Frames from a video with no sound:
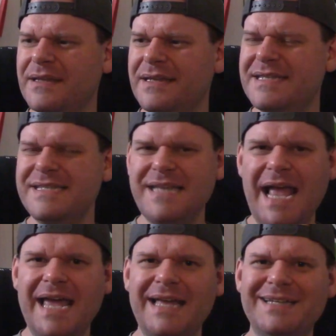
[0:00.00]
it's
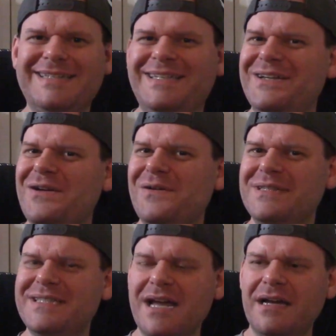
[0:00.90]
sad.
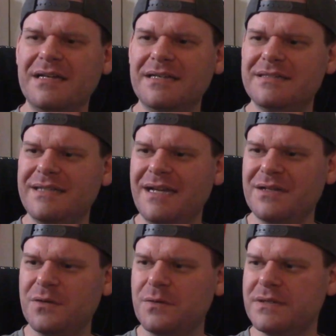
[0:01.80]
It's not
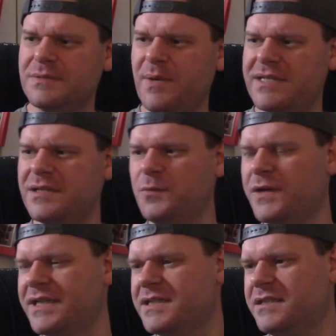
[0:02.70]
cool. Especially when
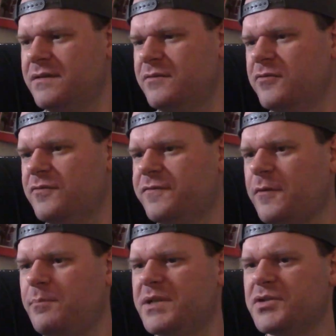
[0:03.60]
it's
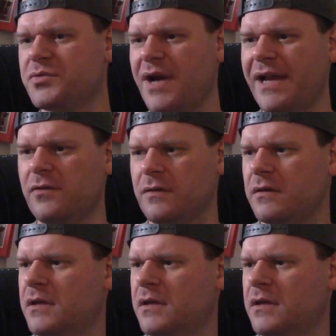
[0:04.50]
from betrayal.